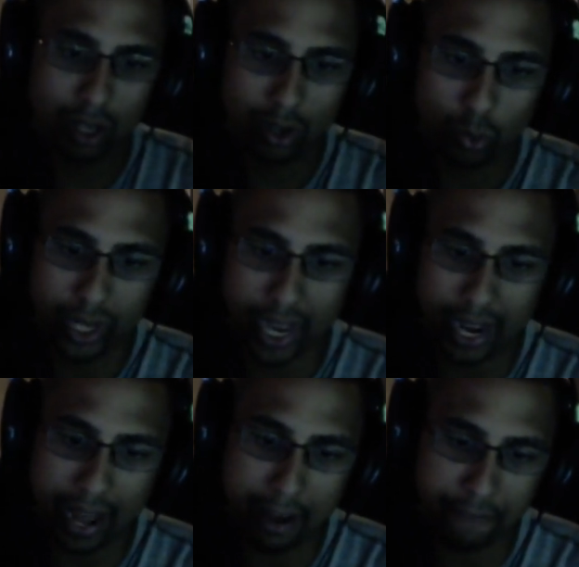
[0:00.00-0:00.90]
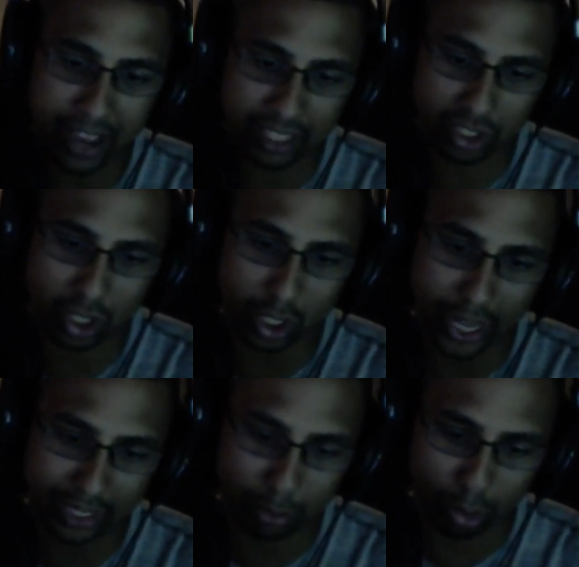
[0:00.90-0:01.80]
we got FX
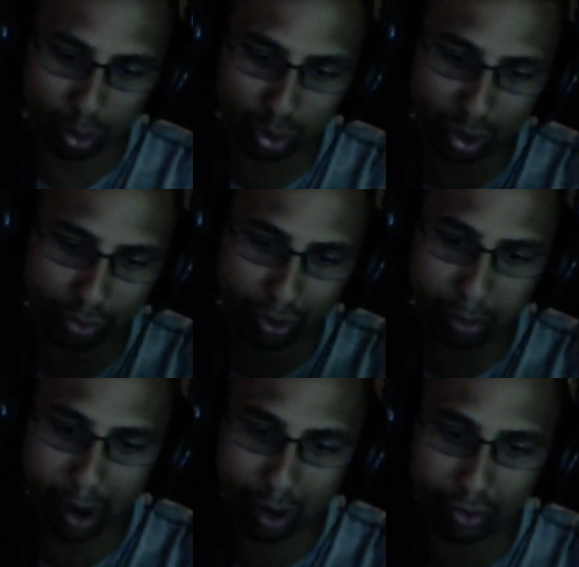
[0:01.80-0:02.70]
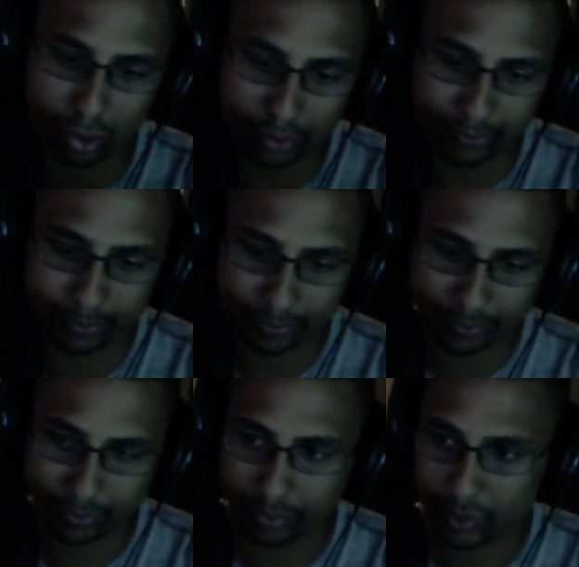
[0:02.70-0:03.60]
Collectibles from Marvel.
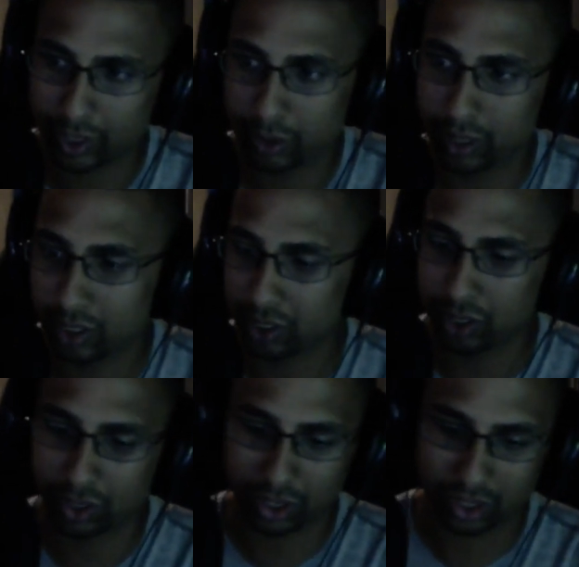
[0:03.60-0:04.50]
Let's see what this is.